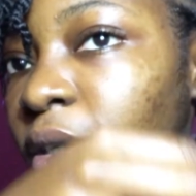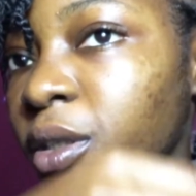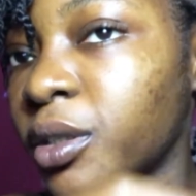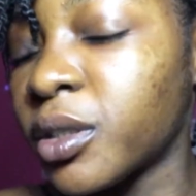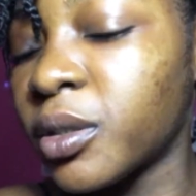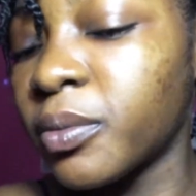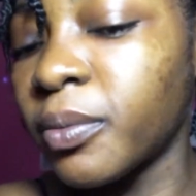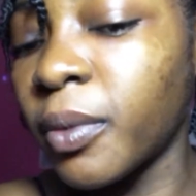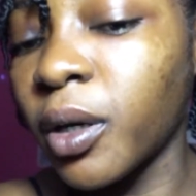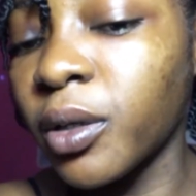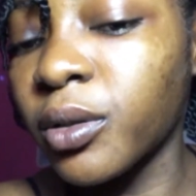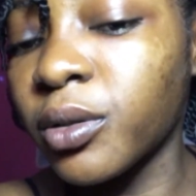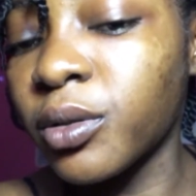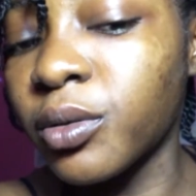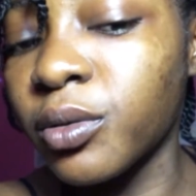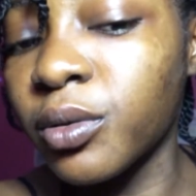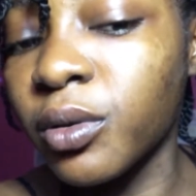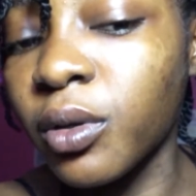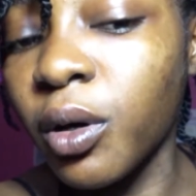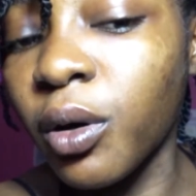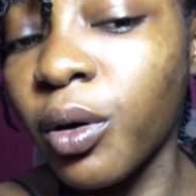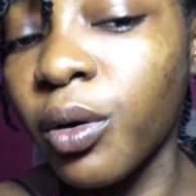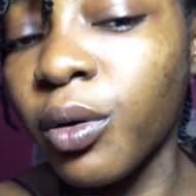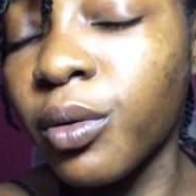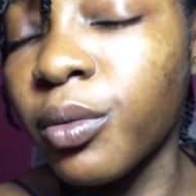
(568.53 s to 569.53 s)
small
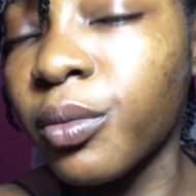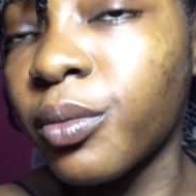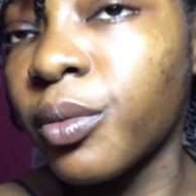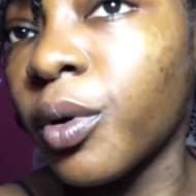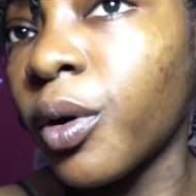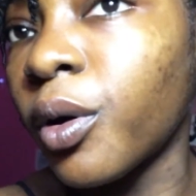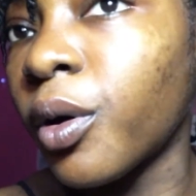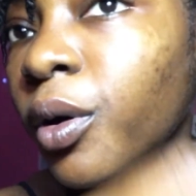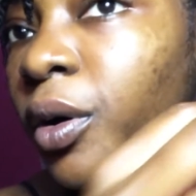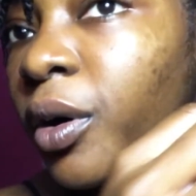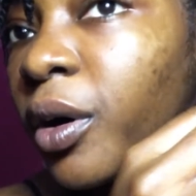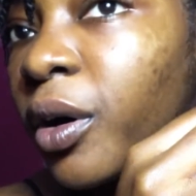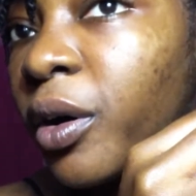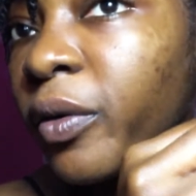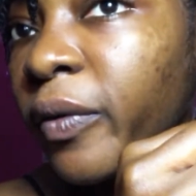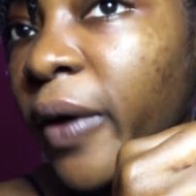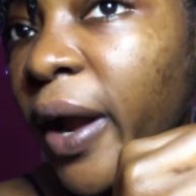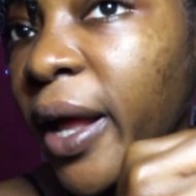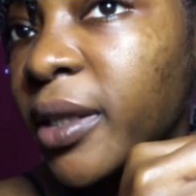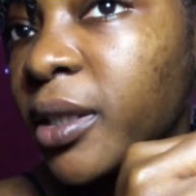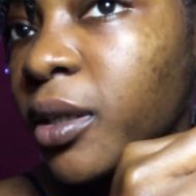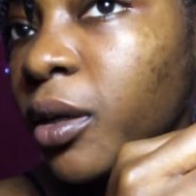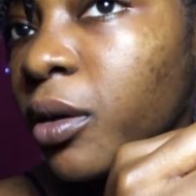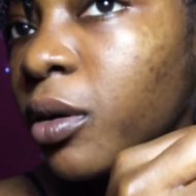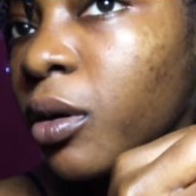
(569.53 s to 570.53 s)
tooth comb or a
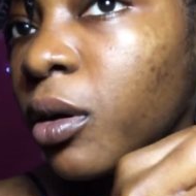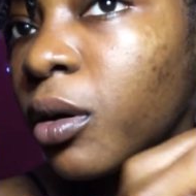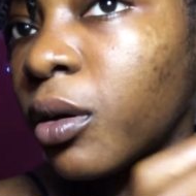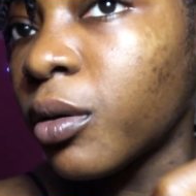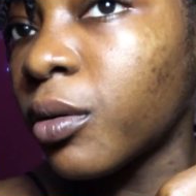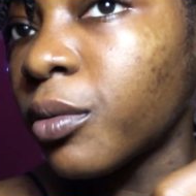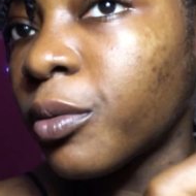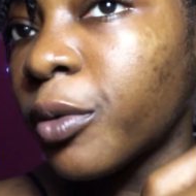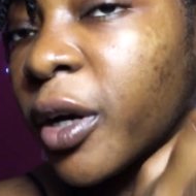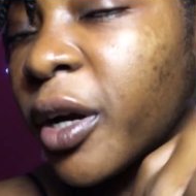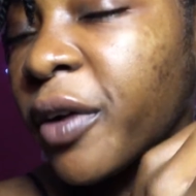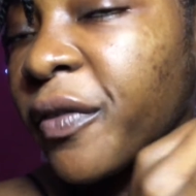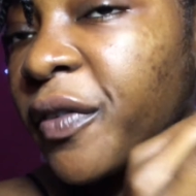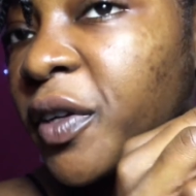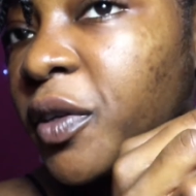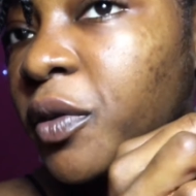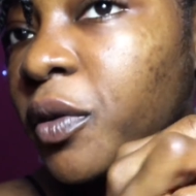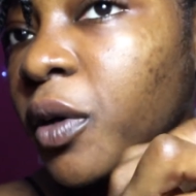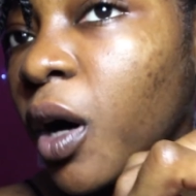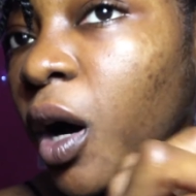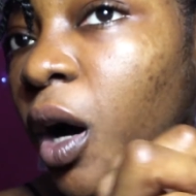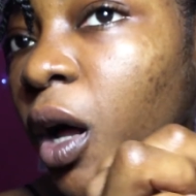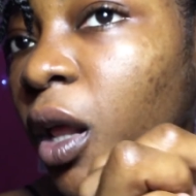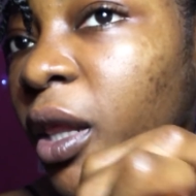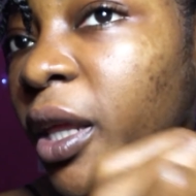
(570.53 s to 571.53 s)
rat tail comb, whatever
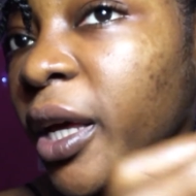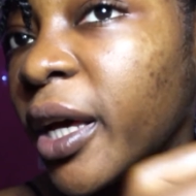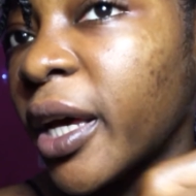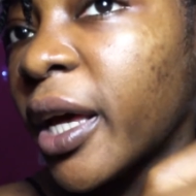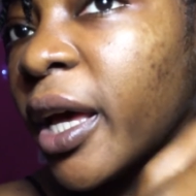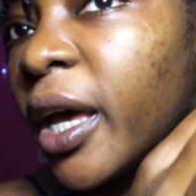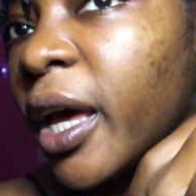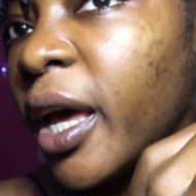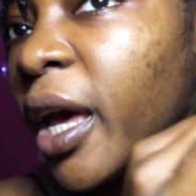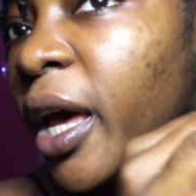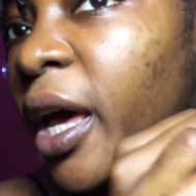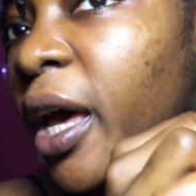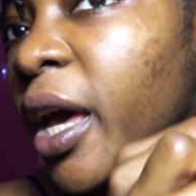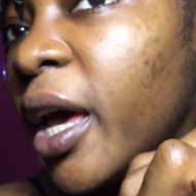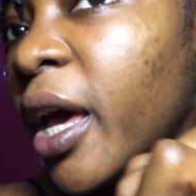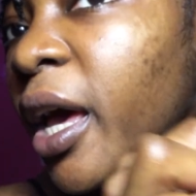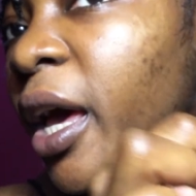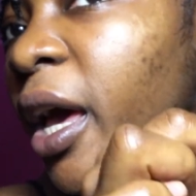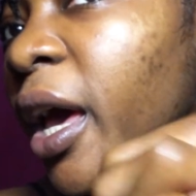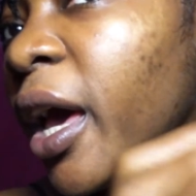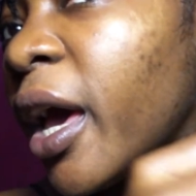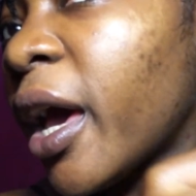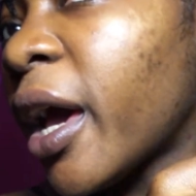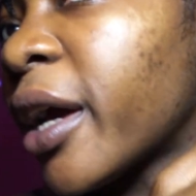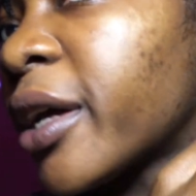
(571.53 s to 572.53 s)
you call it,
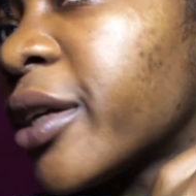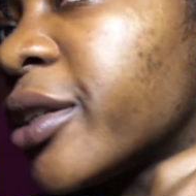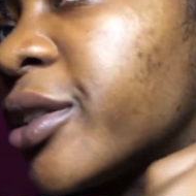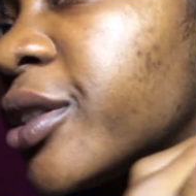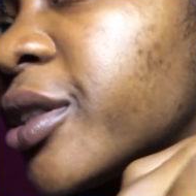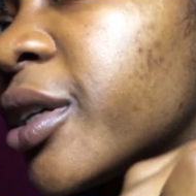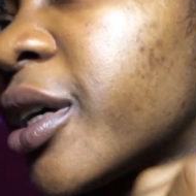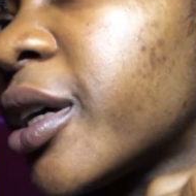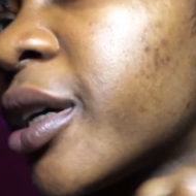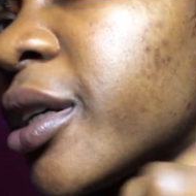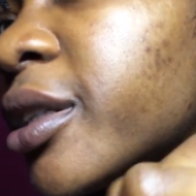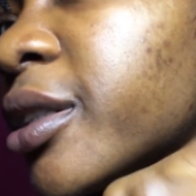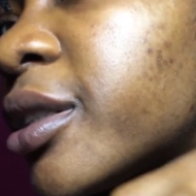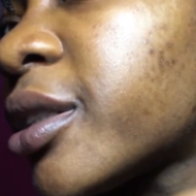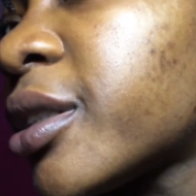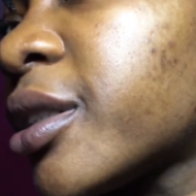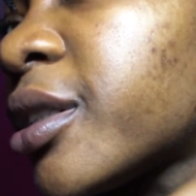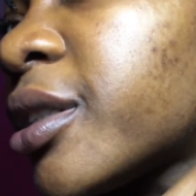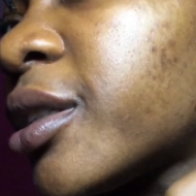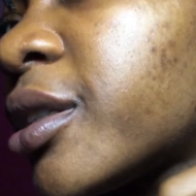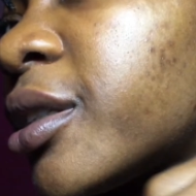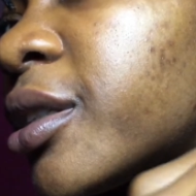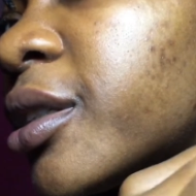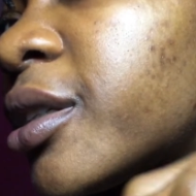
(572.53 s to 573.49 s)
and just